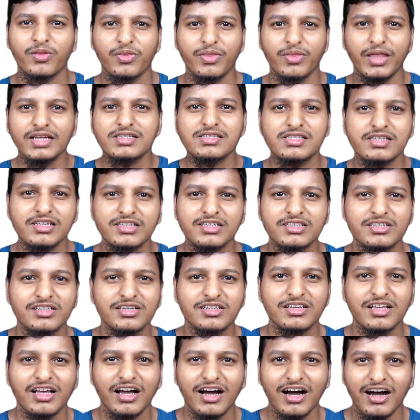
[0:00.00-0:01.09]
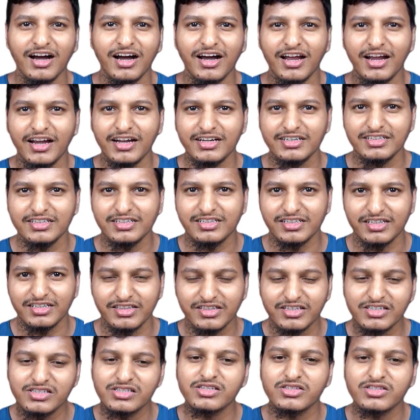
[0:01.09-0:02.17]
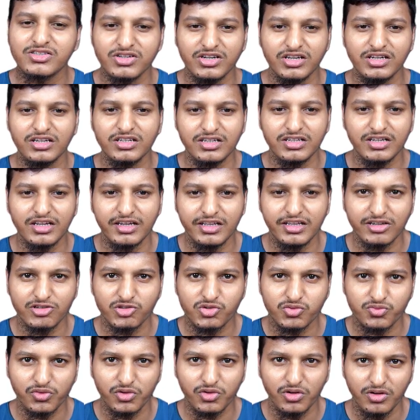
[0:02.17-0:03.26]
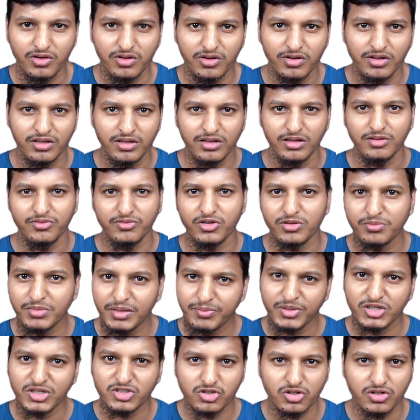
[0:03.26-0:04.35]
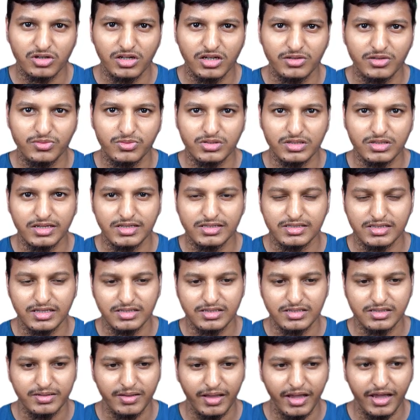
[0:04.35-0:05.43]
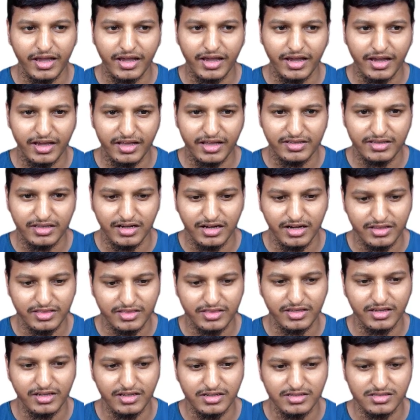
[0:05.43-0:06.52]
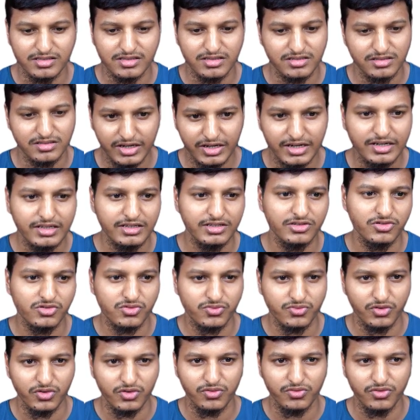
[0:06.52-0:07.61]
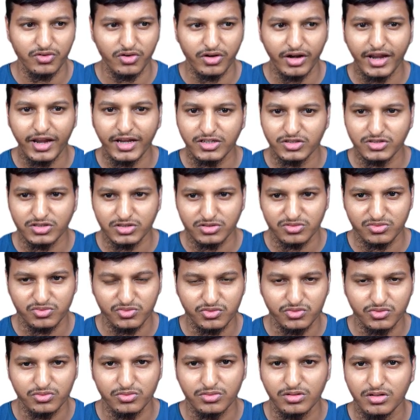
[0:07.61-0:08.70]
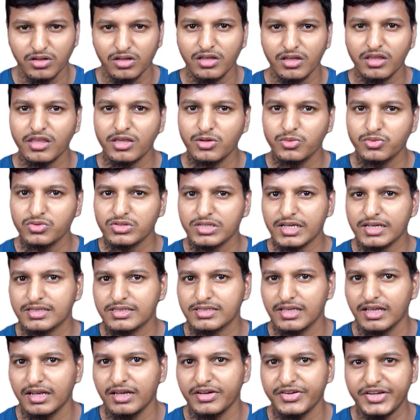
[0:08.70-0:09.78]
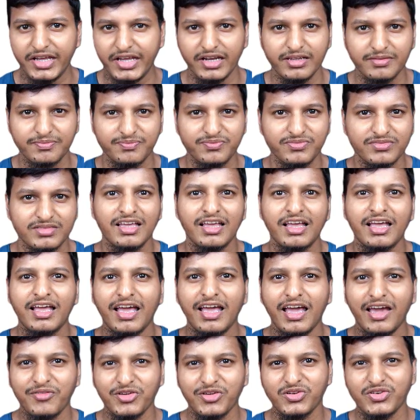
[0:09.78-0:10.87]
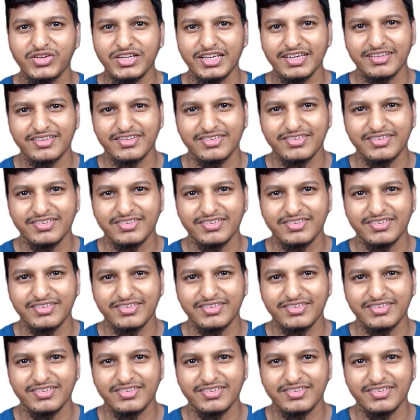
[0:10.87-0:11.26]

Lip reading: That's it, and this is really useful for my personal use cases, and I think it's really useful for anyone who use Excel daily. Have a good day.